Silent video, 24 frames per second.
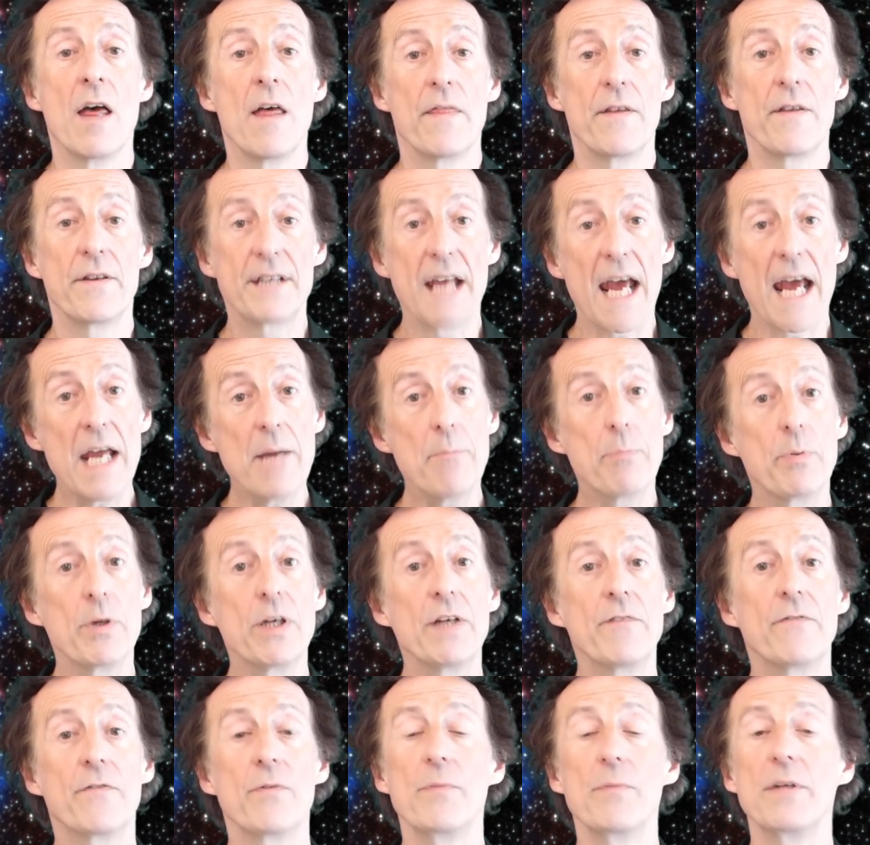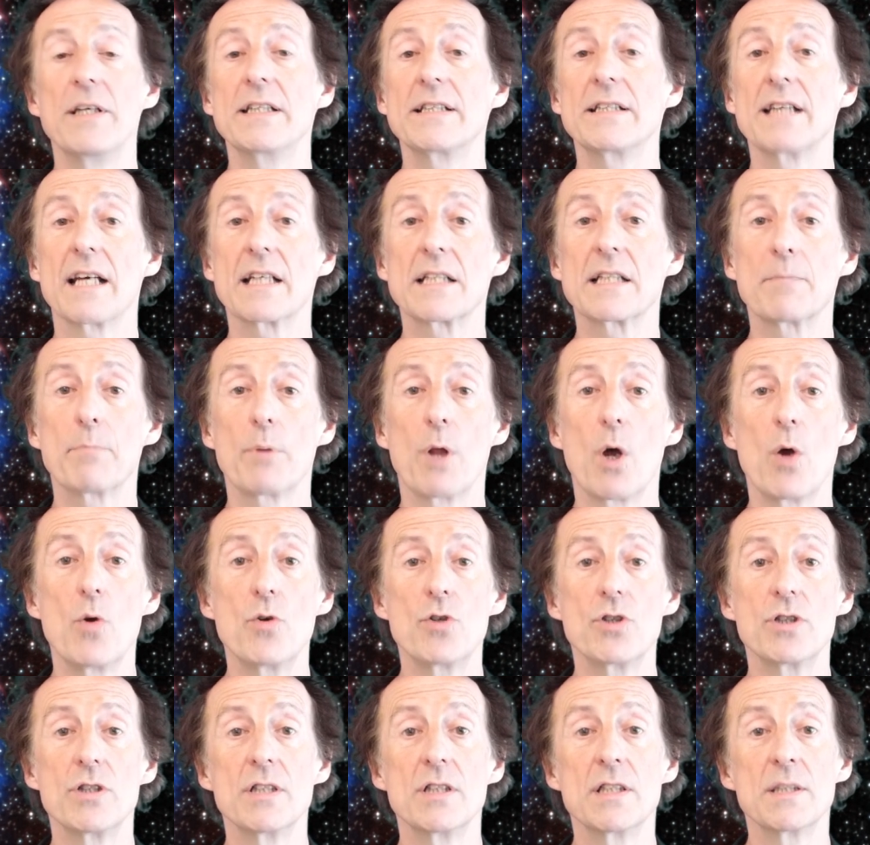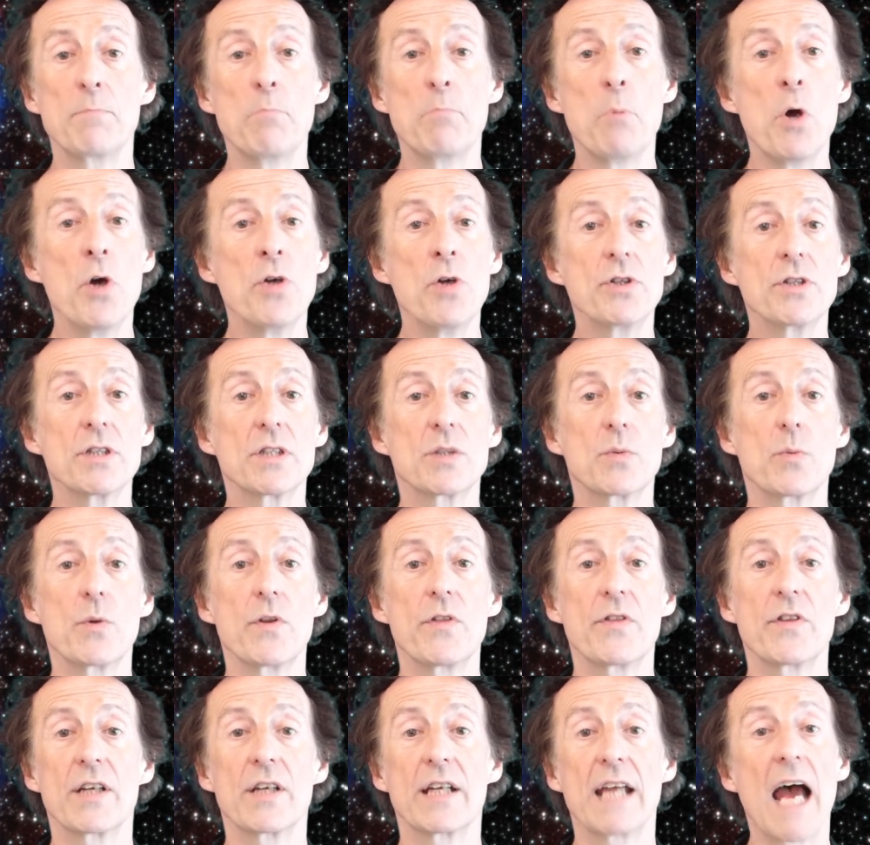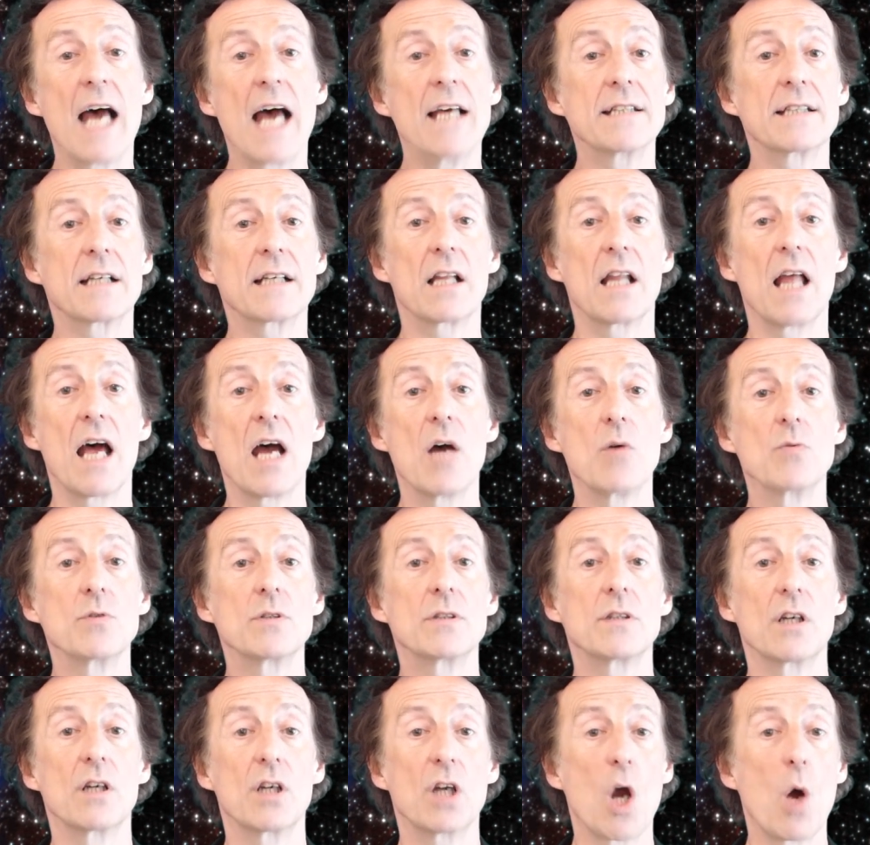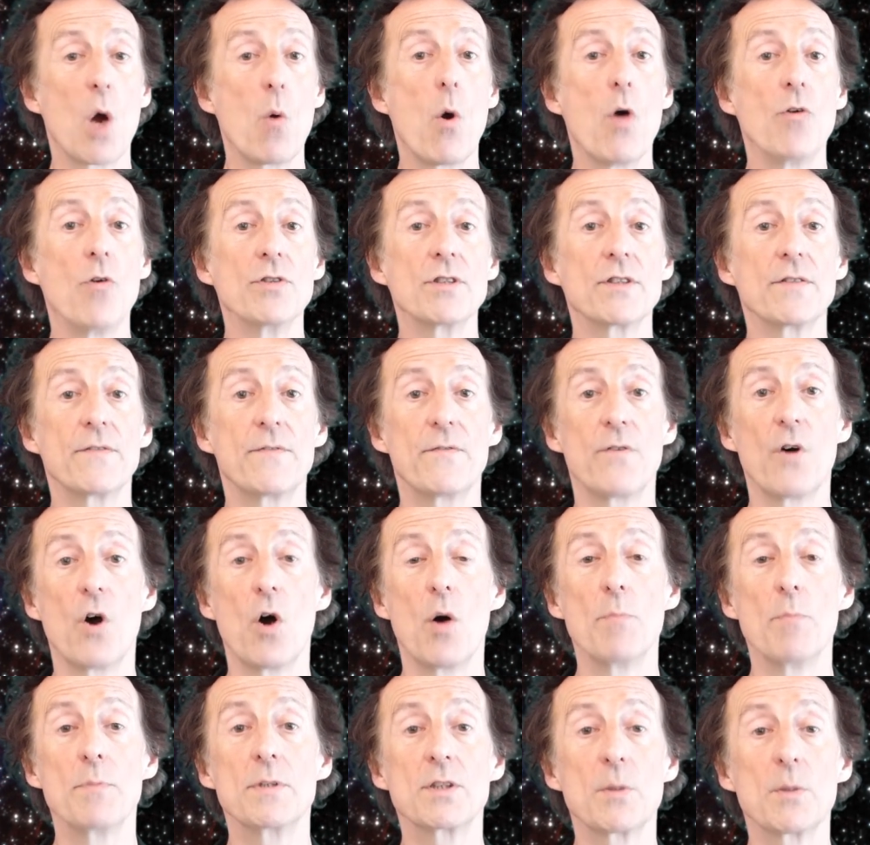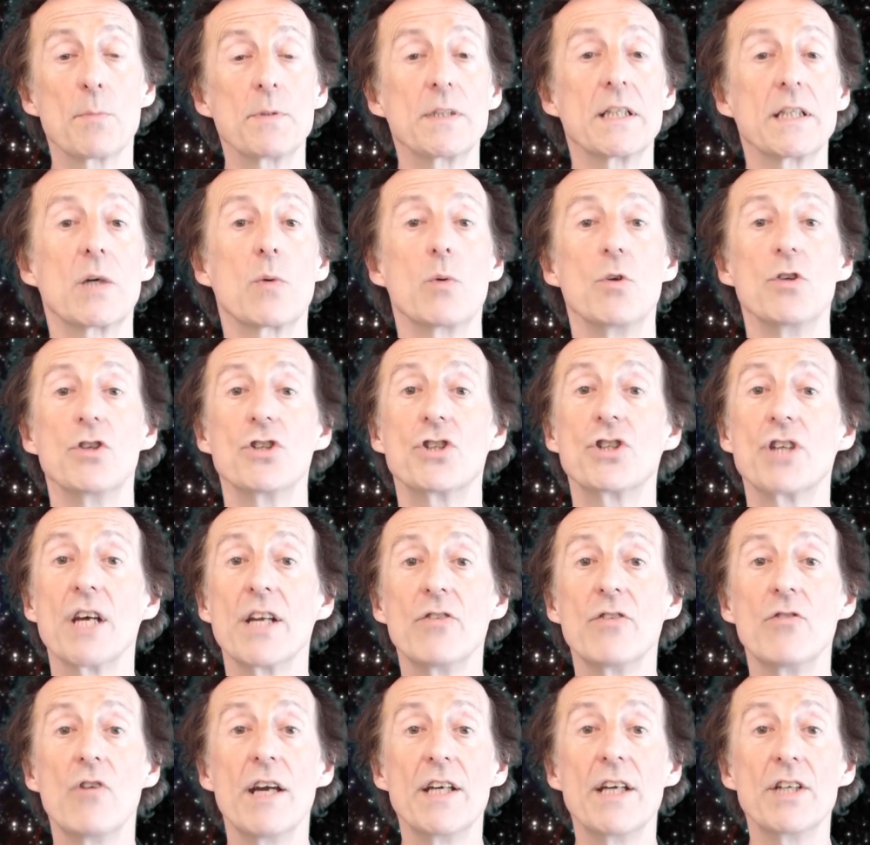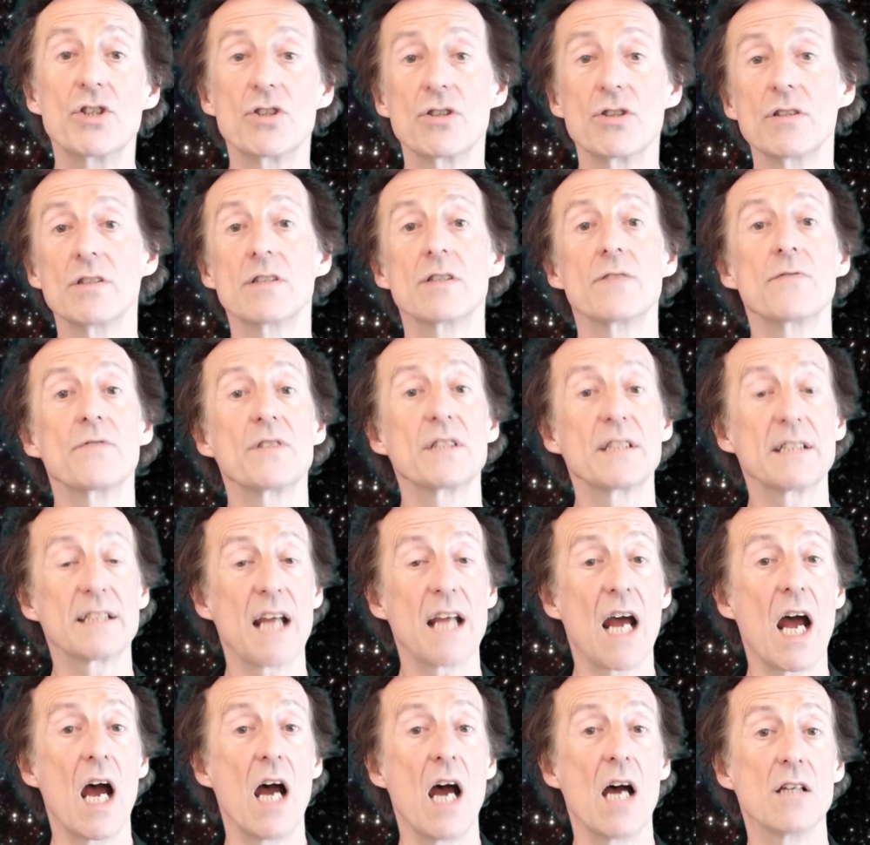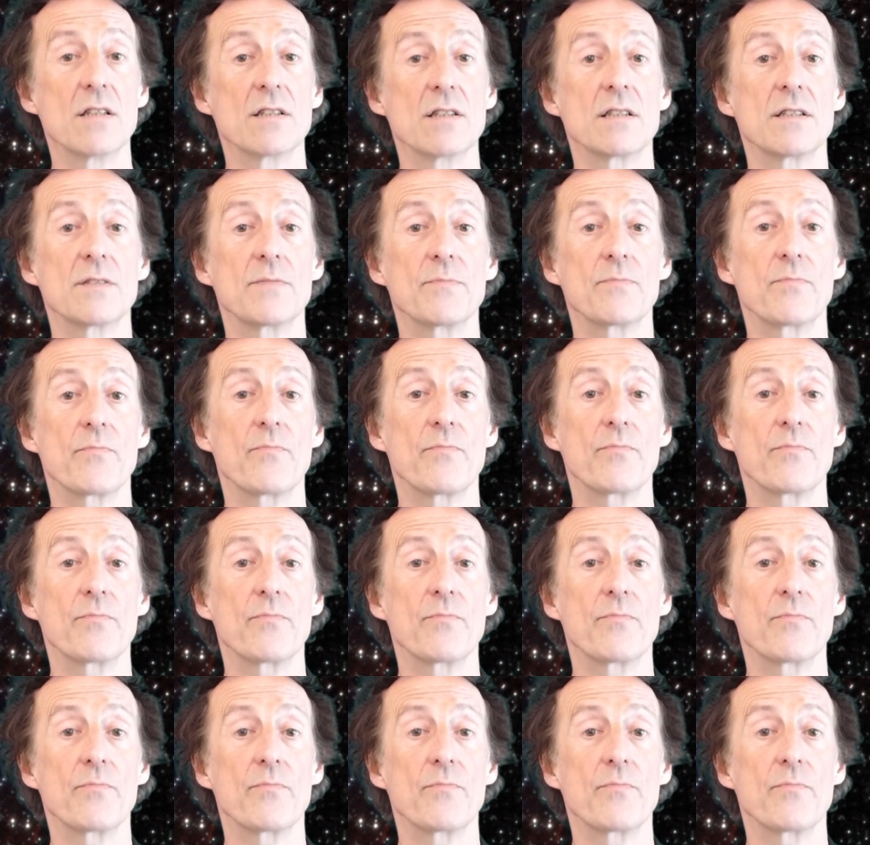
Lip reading: The debris from these explosions merges with the gas clouds that go on to form subsequent generations of stars.